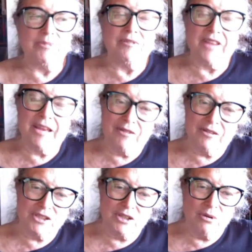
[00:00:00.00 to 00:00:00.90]
of
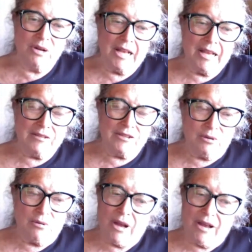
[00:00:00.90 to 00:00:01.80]
evil. So
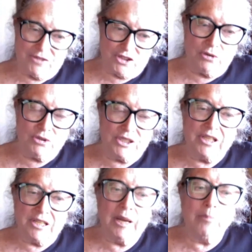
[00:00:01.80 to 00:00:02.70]
so I've chosen
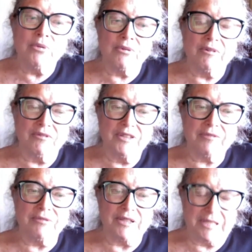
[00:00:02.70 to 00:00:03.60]
a number of
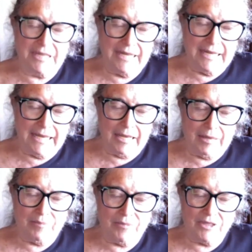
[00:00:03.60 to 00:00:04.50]
different
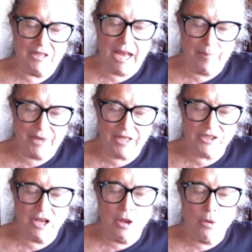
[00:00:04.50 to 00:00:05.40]
um,
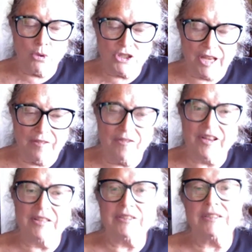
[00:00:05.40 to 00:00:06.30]
topics which I felt